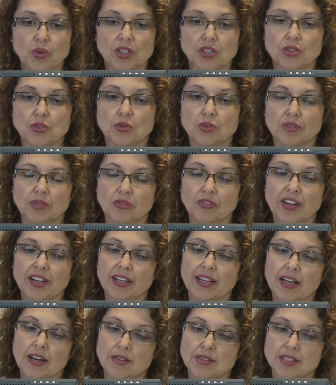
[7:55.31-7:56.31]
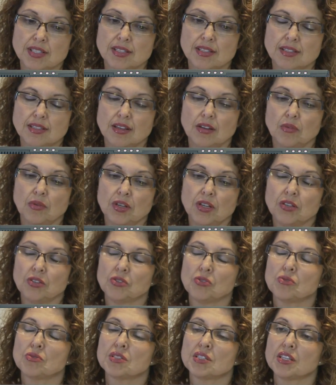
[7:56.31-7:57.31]
we do right now is this we
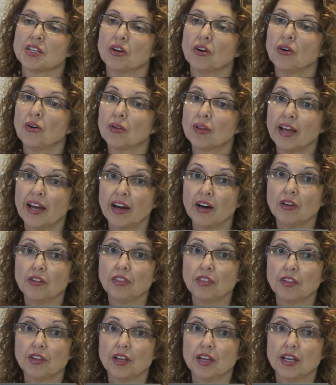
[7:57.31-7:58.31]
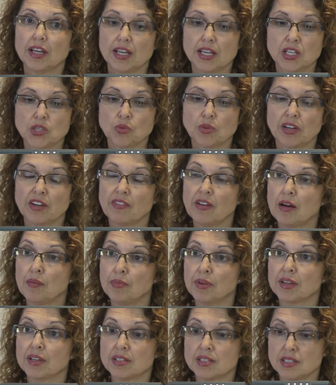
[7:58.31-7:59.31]
do senior whole health is one of our
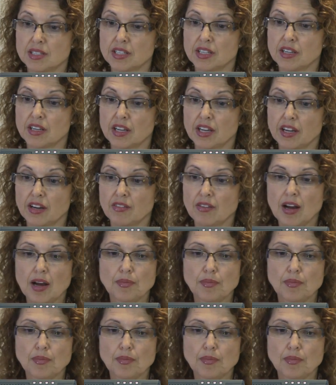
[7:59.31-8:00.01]
biggest senior care